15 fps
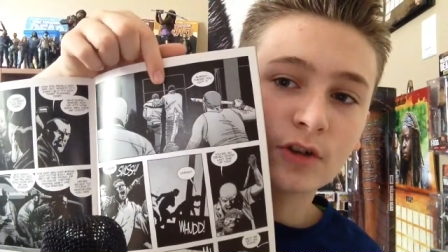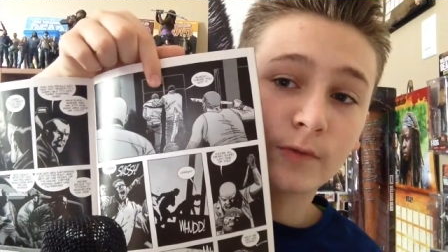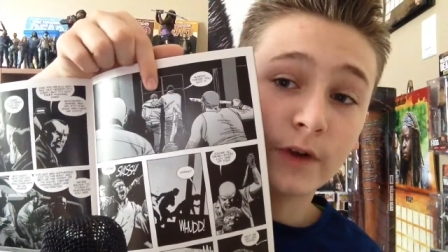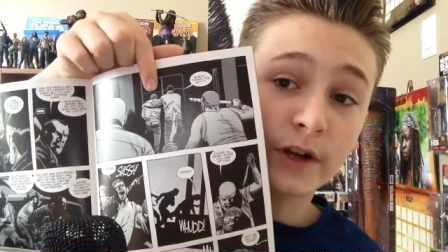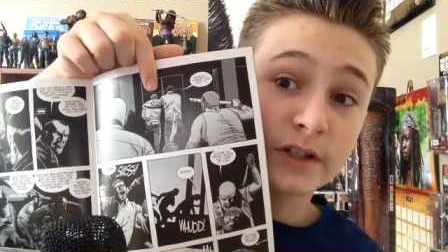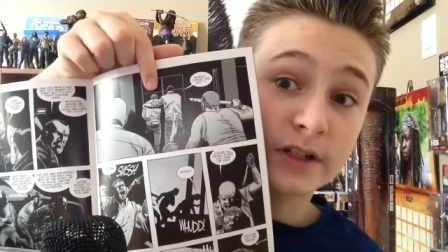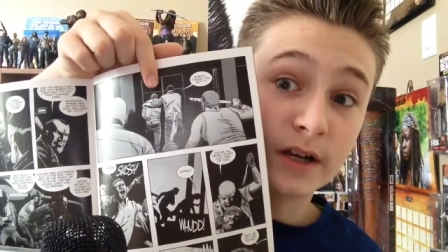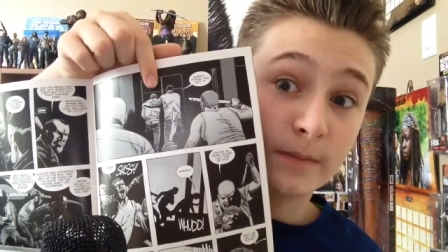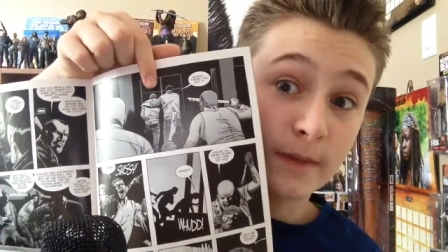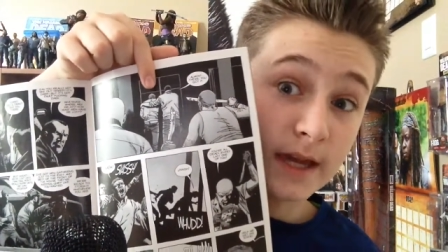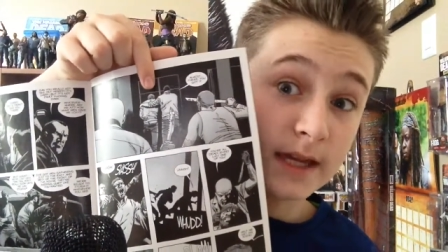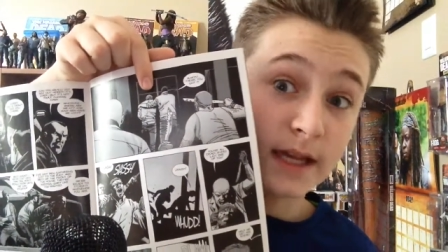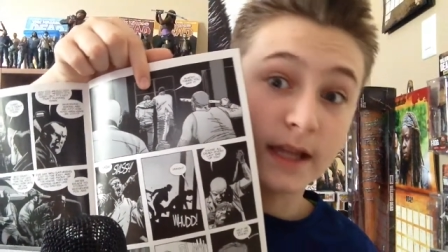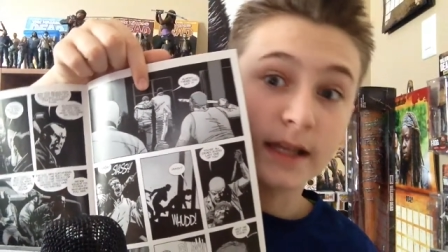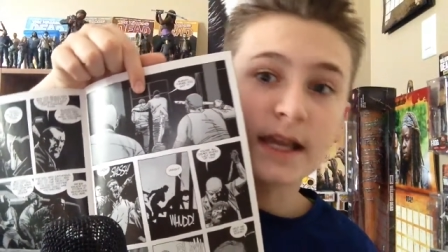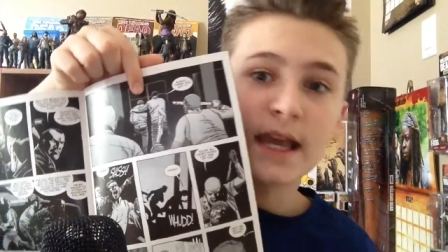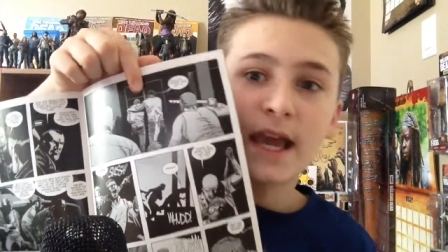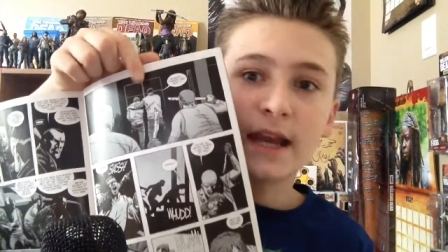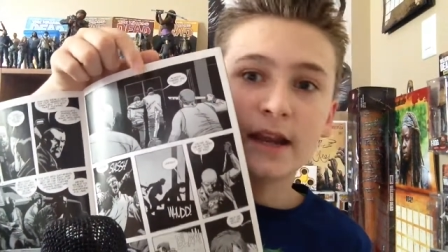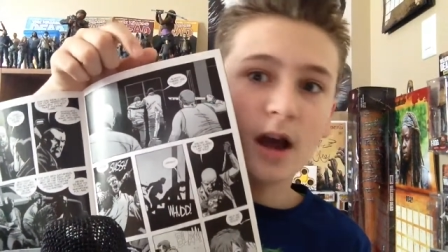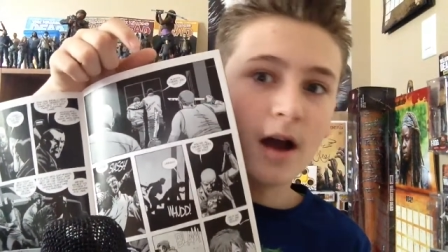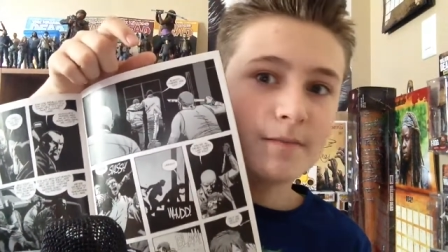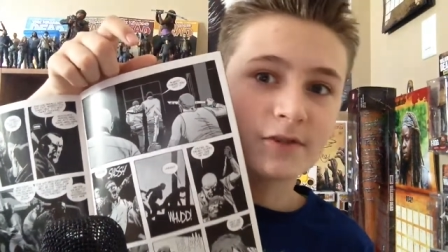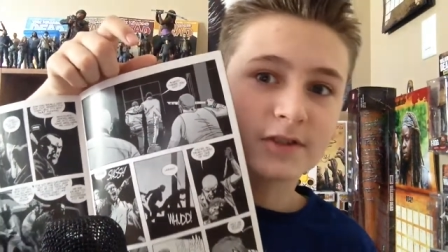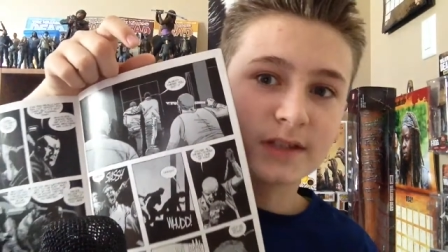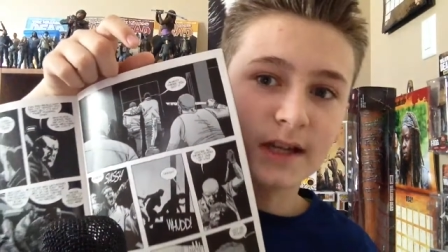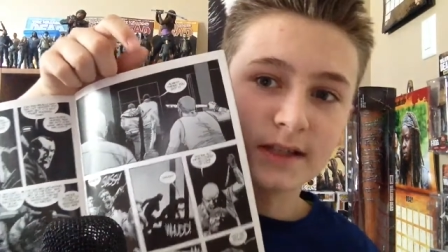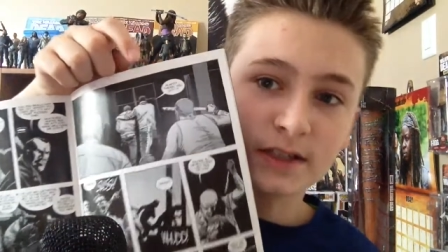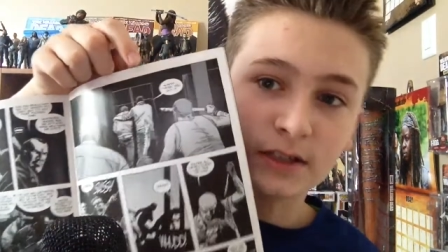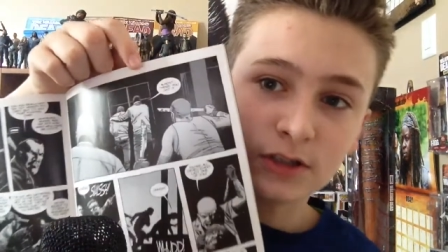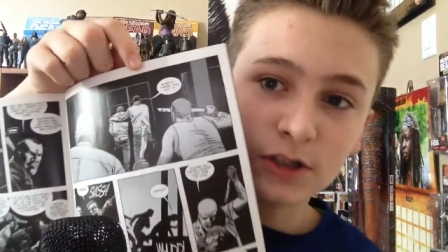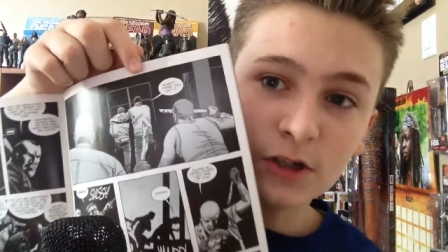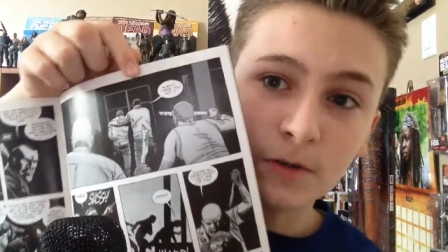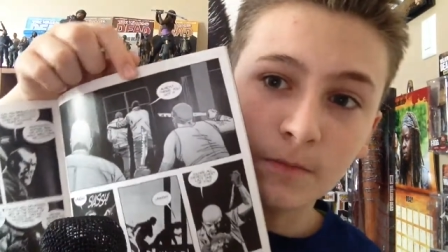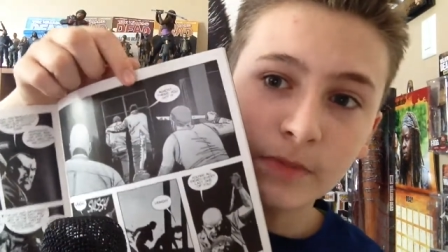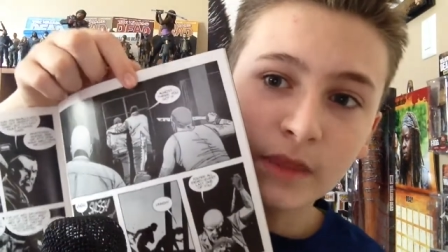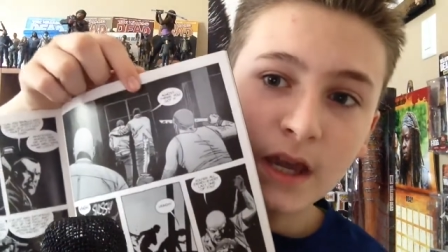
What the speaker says: if Rick's going to make it. And he almost doesn't, too.